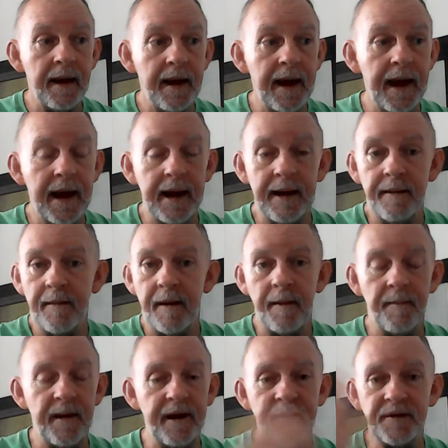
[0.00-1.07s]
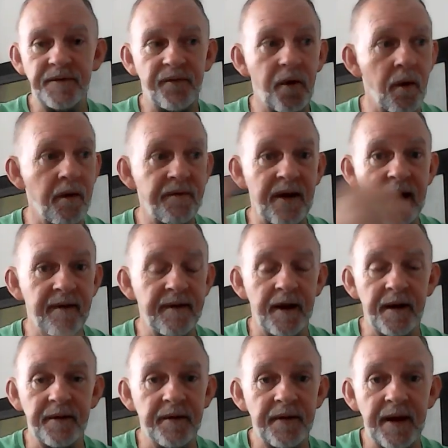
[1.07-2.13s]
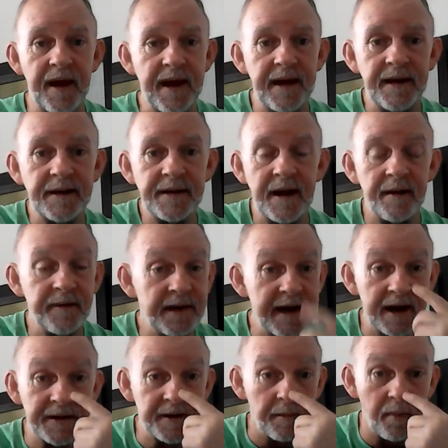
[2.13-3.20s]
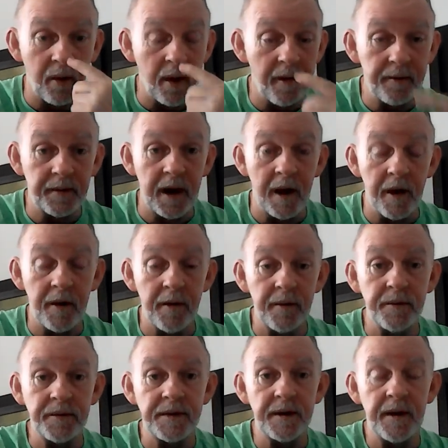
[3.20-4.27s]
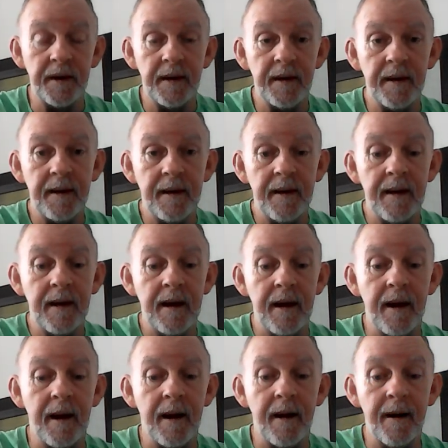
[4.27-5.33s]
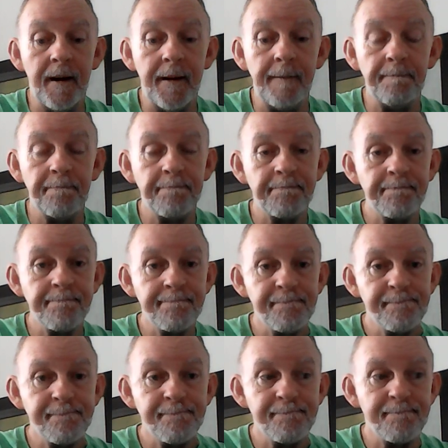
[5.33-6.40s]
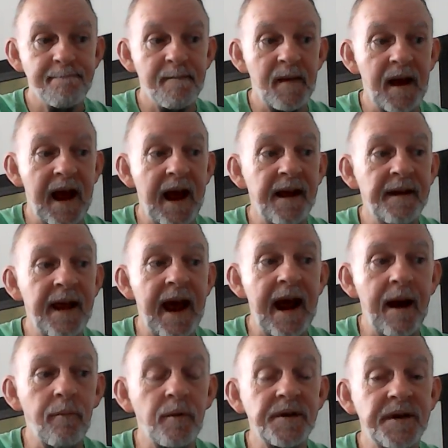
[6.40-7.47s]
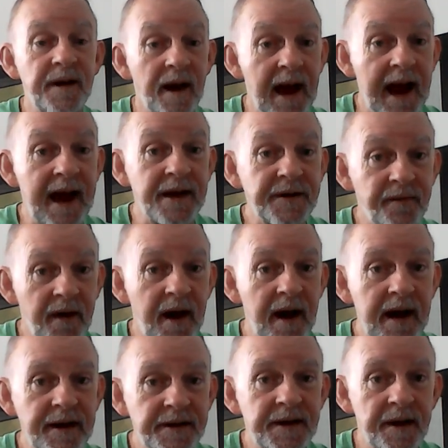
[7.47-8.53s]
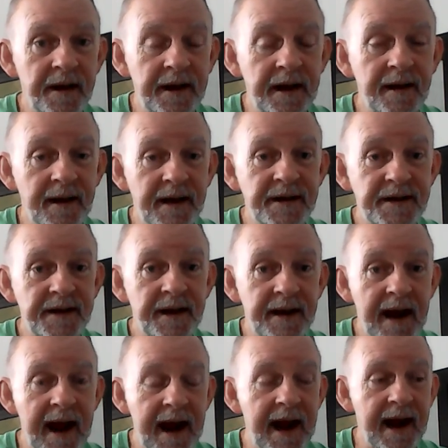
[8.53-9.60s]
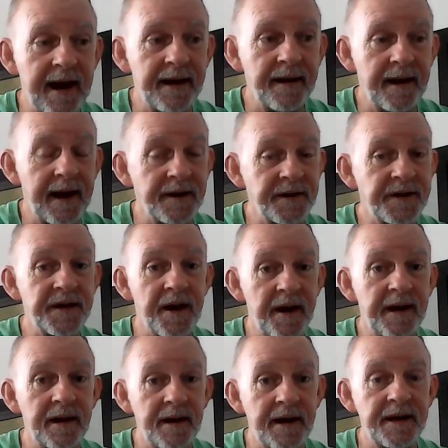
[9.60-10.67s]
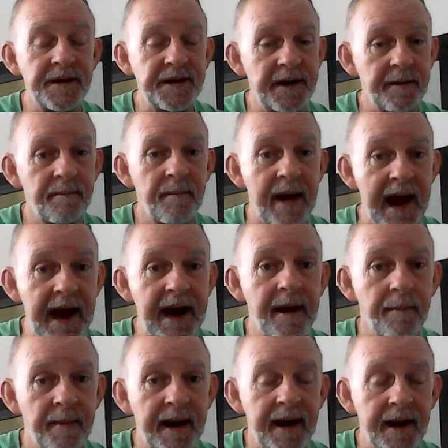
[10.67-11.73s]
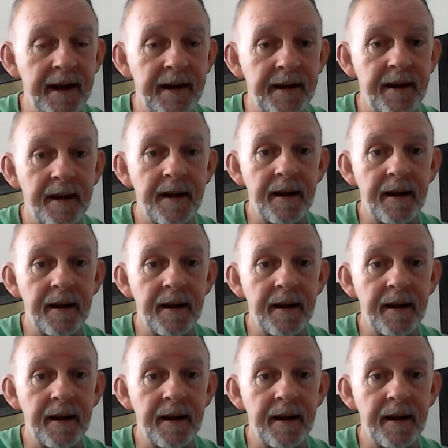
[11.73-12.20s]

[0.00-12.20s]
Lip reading: and I mean, there's four or five other things. I guess a broke nose. And that was the last fight Sonny Liston had. And Sonny Liston may have been,